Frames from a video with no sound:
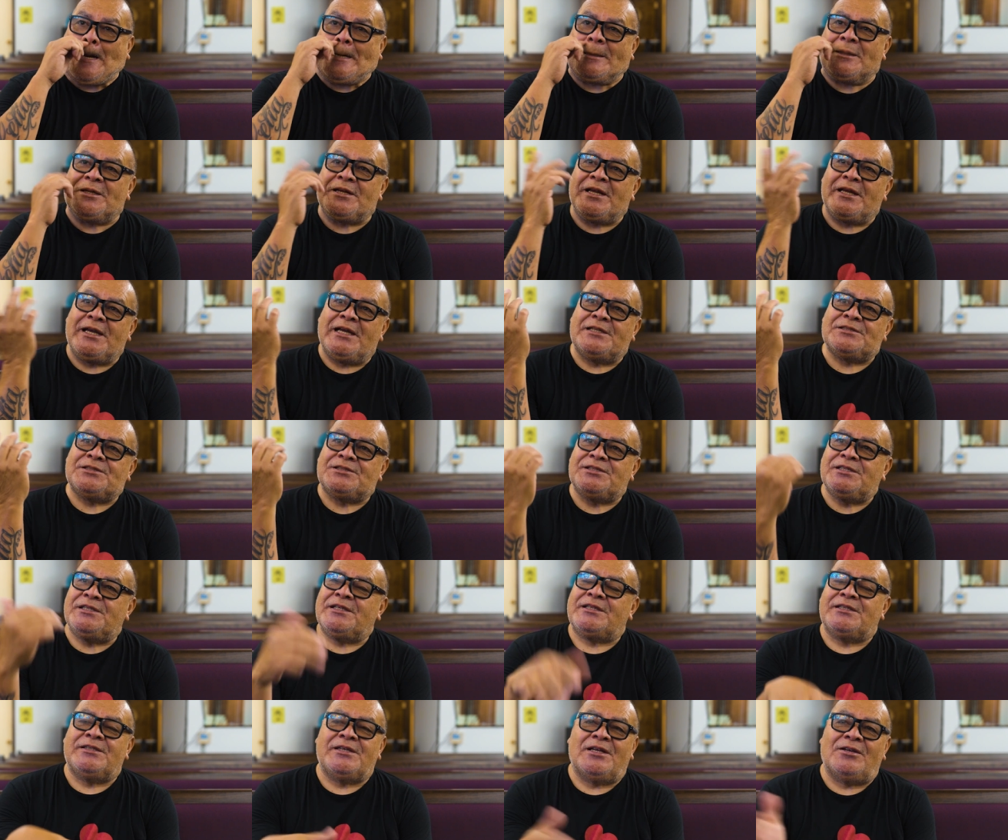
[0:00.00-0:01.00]
Then I got
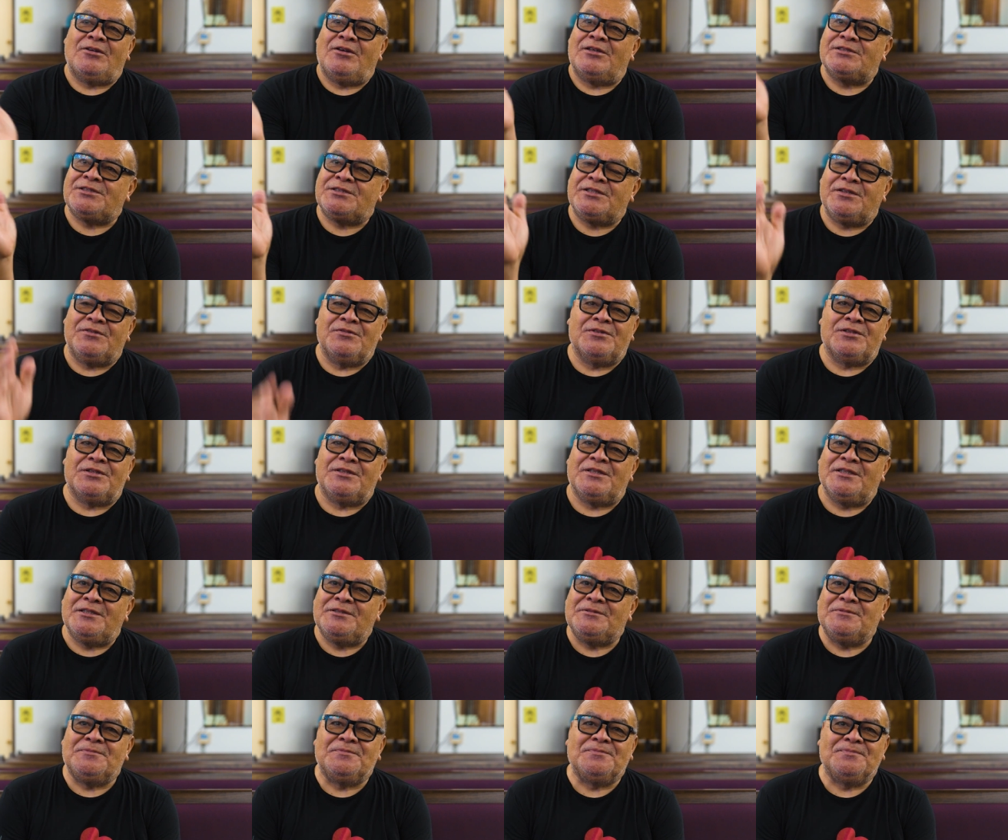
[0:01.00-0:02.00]
sick and I lost everything.
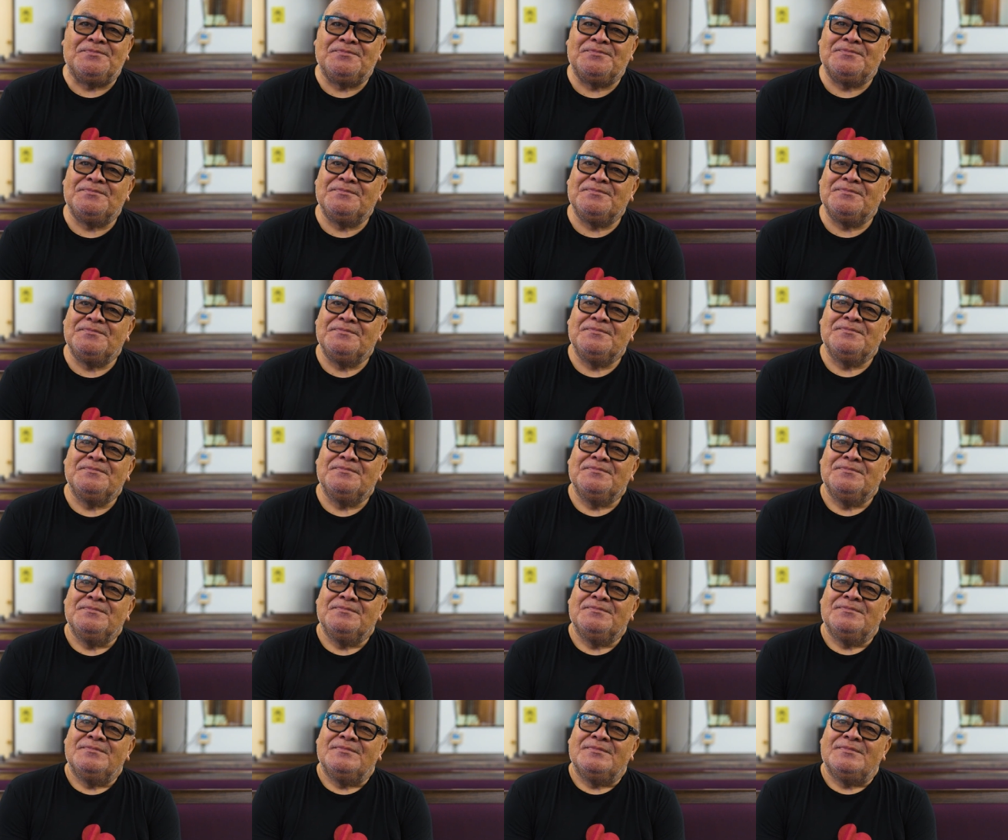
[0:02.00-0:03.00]

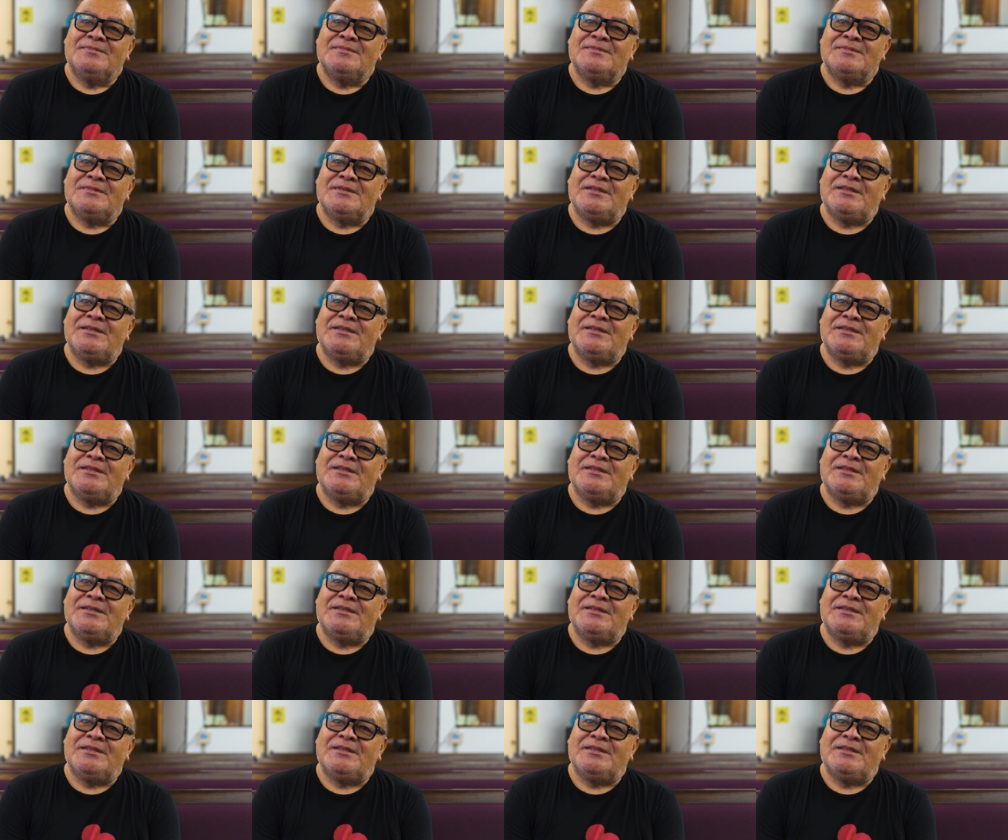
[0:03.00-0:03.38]
Mm-hmm.